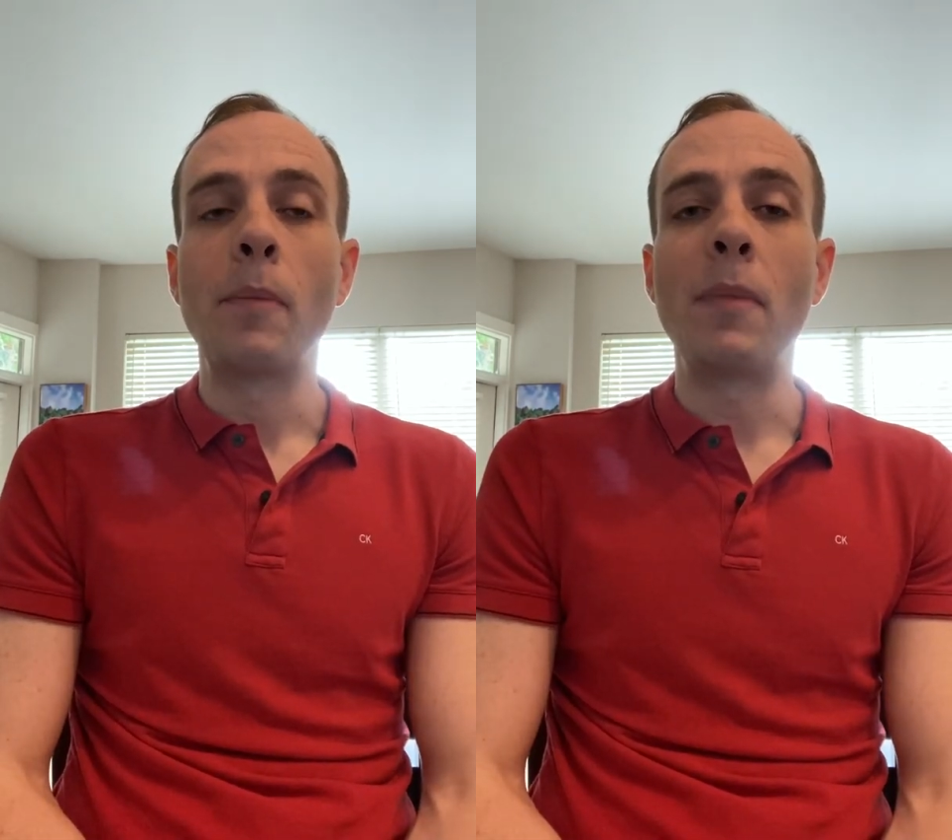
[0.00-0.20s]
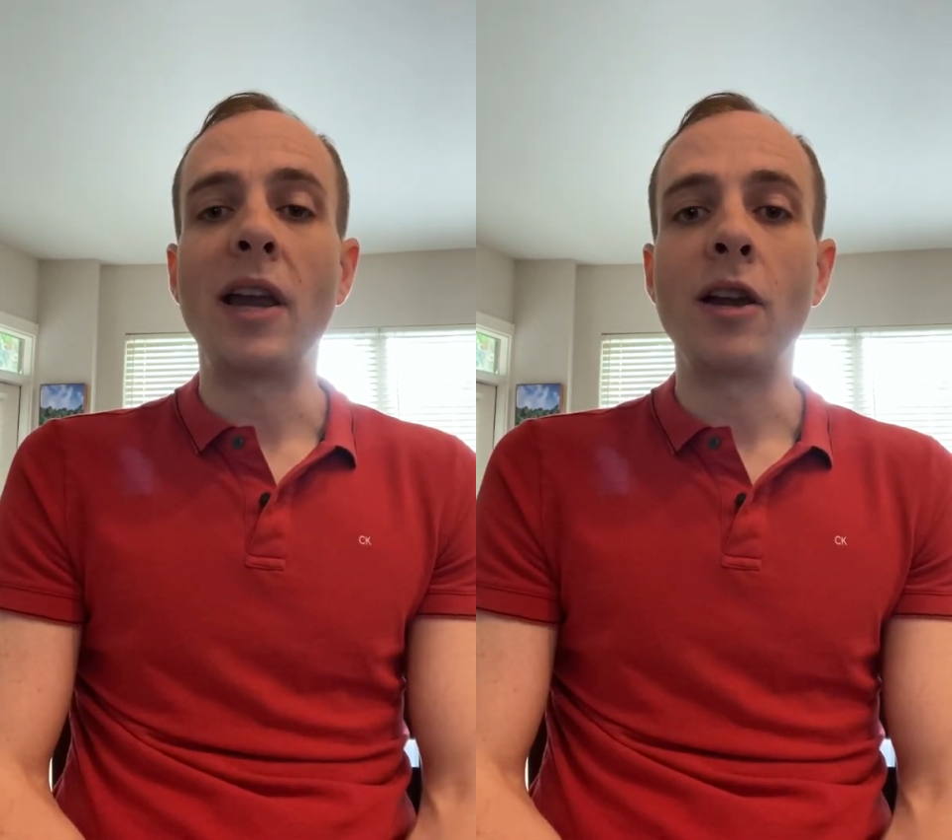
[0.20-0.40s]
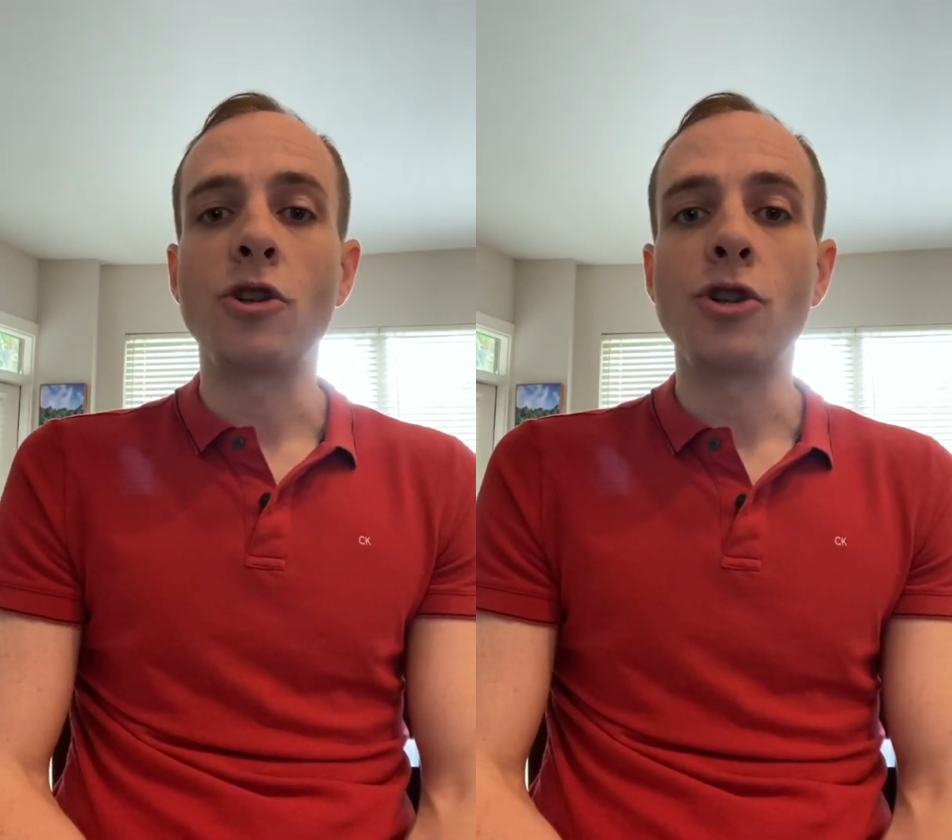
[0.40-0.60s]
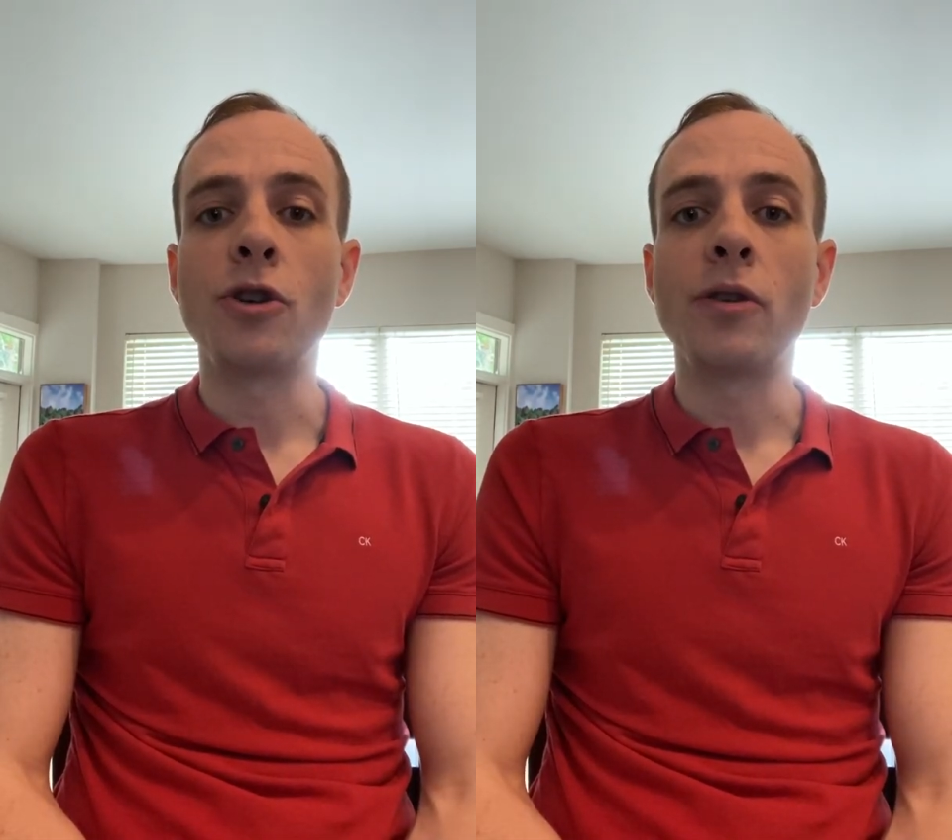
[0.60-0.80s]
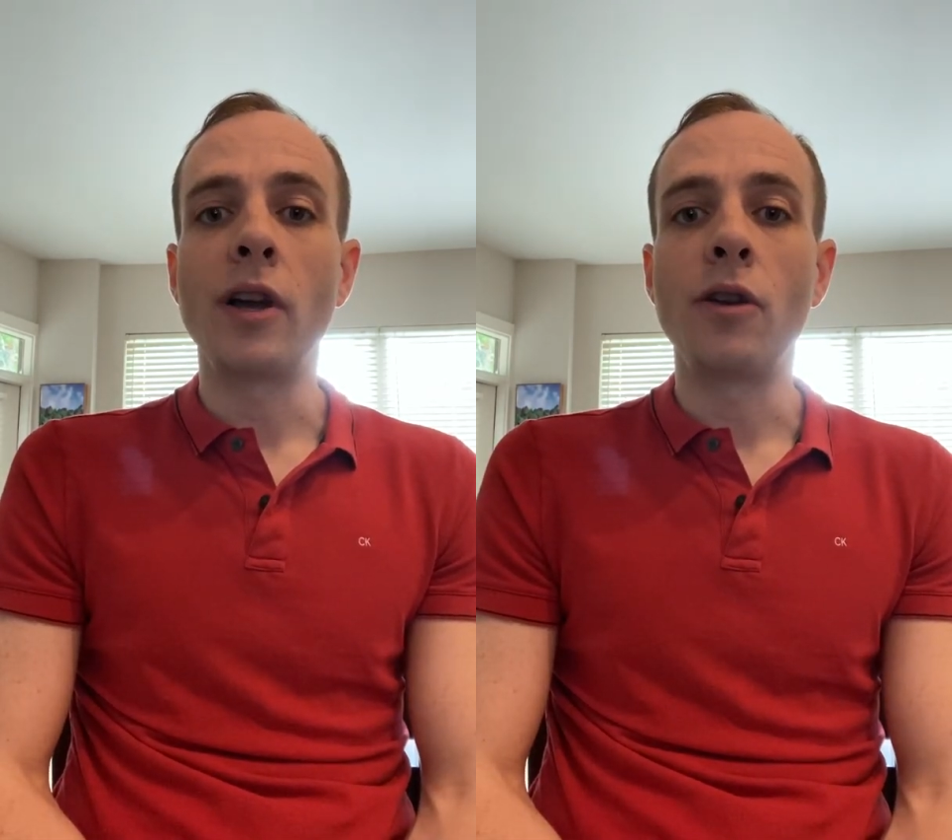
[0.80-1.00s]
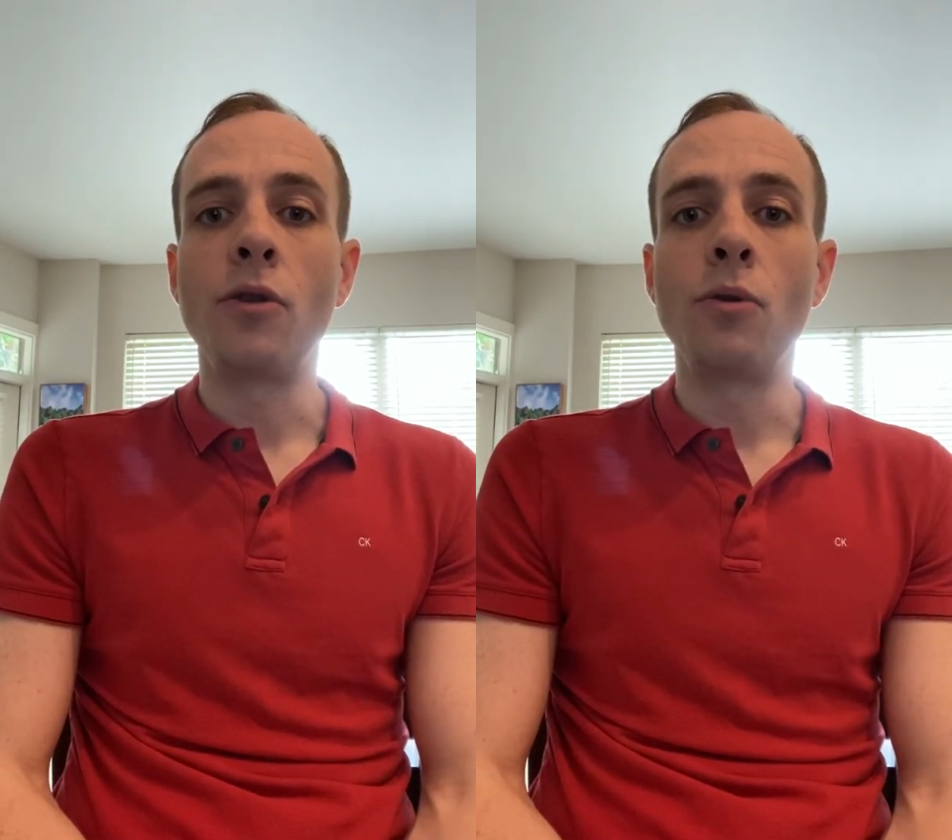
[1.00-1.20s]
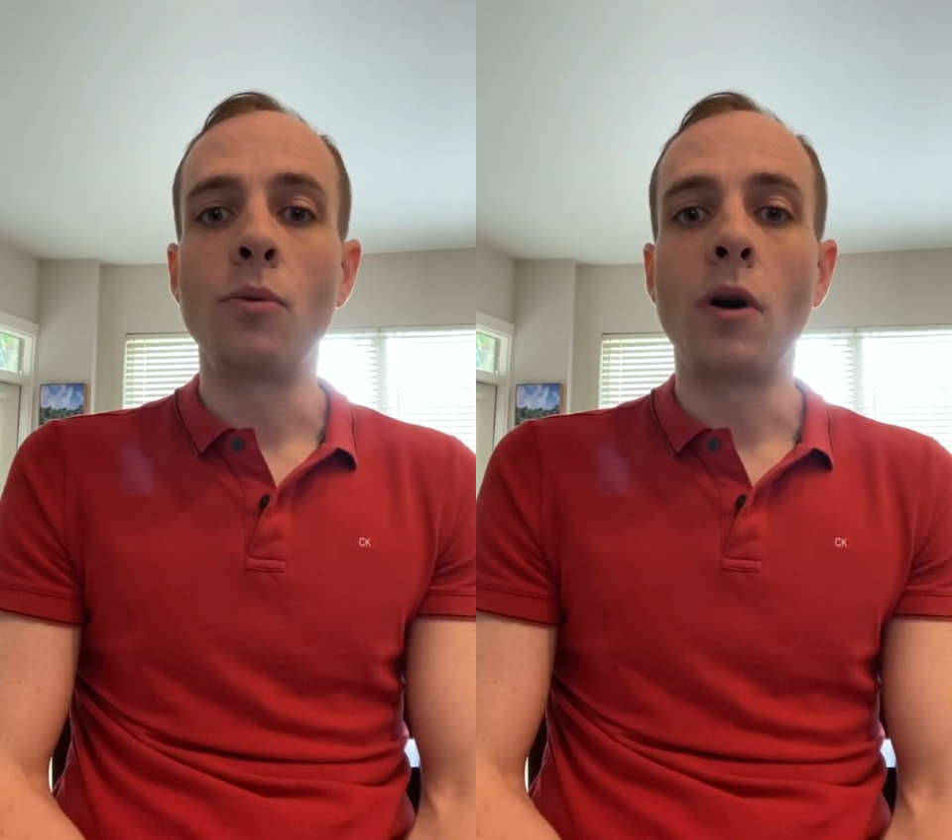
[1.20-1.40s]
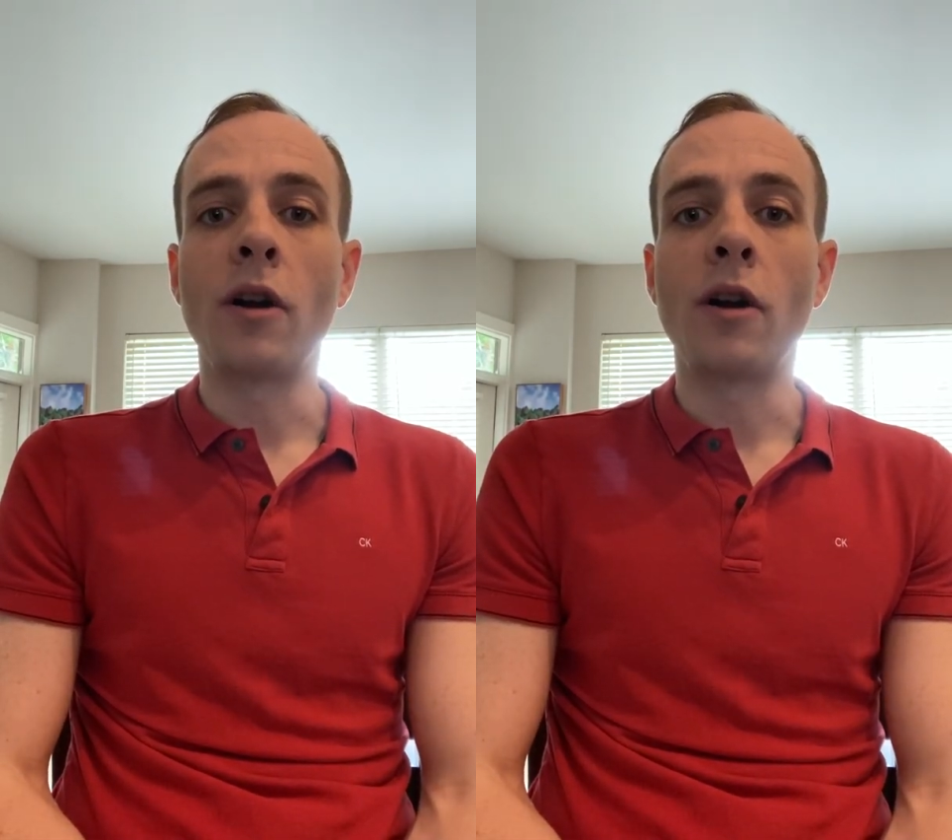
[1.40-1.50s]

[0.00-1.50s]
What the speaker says: making sure that you